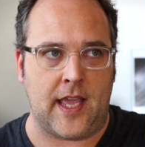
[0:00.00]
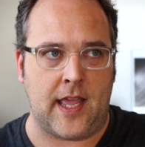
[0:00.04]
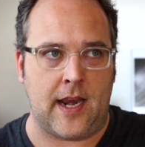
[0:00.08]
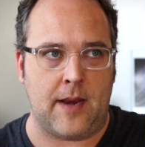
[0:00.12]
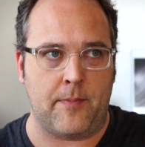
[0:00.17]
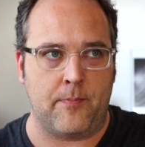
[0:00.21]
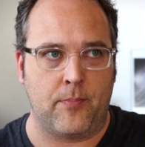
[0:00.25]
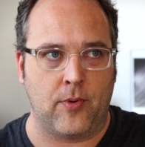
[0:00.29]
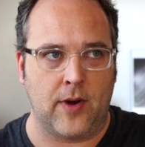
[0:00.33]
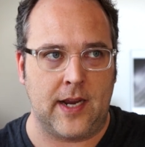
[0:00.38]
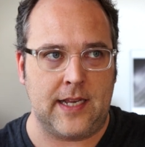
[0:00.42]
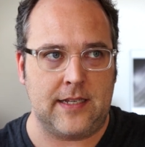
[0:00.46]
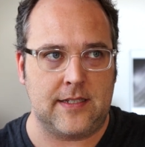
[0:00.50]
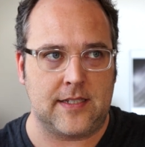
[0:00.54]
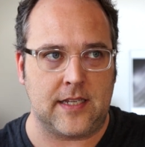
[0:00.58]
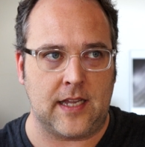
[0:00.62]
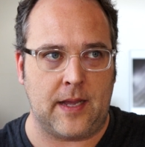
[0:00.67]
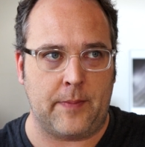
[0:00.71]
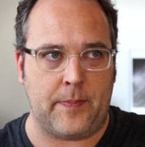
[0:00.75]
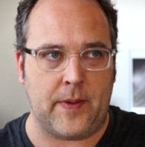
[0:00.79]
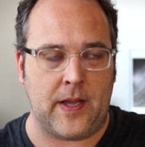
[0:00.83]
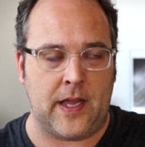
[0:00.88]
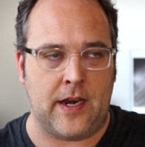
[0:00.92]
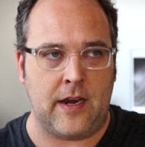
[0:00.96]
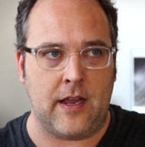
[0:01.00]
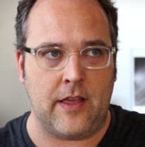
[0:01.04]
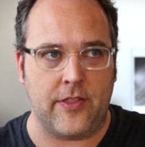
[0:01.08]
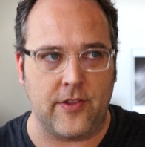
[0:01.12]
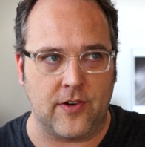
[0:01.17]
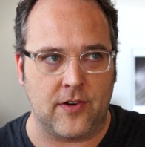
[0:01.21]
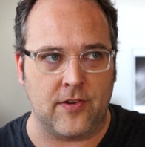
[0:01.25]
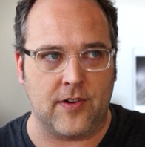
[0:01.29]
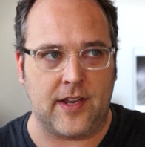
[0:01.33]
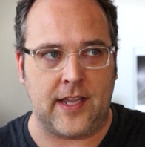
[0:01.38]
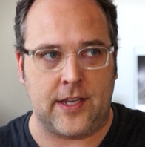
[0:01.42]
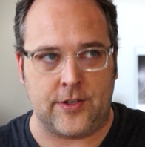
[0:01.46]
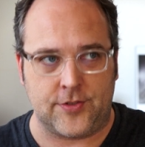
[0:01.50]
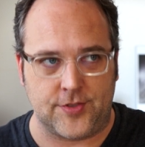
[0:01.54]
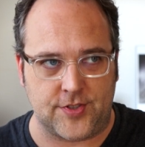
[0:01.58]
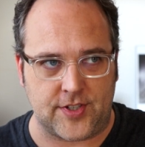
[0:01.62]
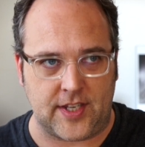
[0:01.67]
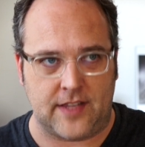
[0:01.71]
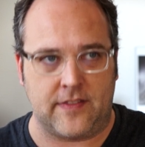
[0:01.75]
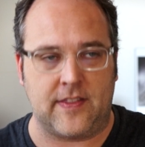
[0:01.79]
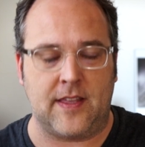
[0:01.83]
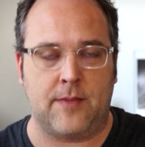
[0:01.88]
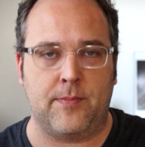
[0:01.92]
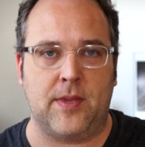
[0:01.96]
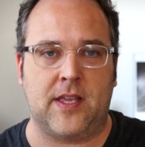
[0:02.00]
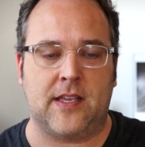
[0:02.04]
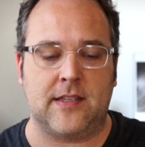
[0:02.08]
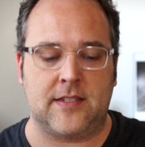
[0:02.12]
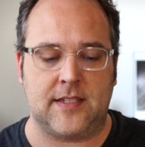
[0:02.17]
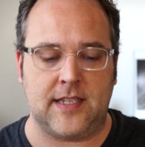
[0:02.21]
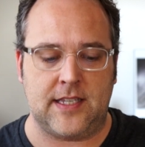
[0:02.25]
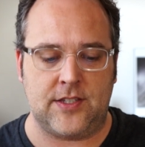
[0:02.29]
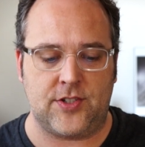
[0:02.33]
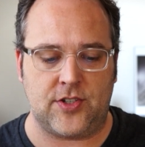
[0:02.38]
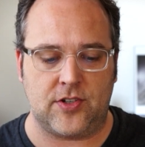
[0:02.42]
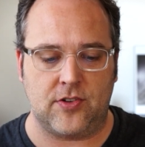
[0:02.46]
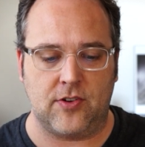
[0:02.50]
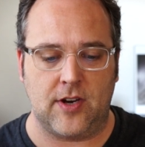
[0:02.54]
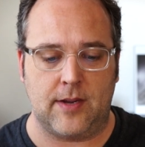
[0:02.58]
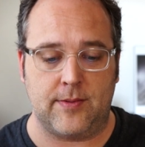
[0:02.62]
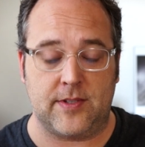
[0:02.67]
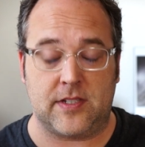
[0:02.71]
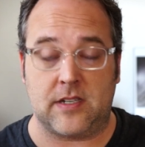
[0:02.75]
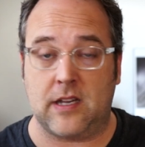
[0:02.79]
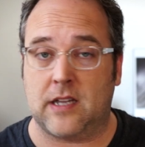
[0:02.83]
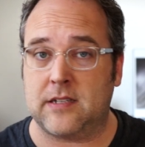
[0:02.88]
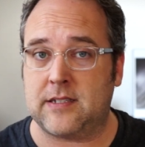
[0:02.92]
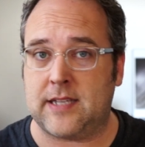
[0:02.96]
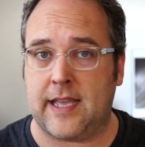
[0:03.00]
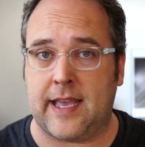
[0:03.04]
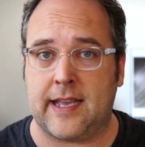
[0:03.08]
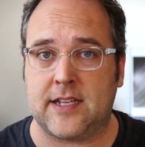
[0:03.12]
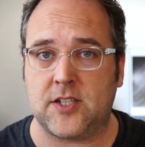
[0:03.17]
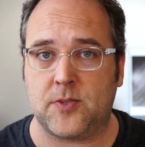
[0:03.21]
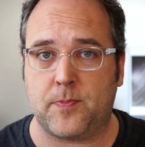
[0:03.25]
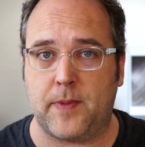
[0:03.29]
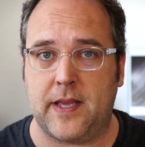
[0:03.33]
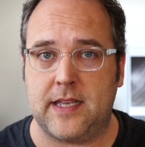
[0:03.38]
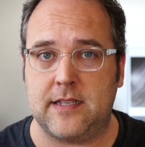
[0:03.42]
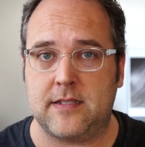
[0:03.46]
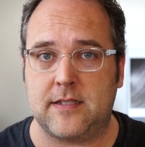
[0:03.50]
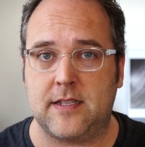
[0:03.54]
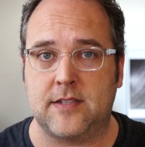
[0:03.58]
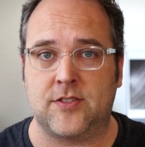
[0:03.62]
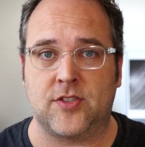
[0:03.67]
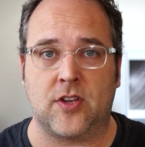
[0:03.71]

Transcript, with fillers: and it brings up another interesting thing, because Instagram is not text-based,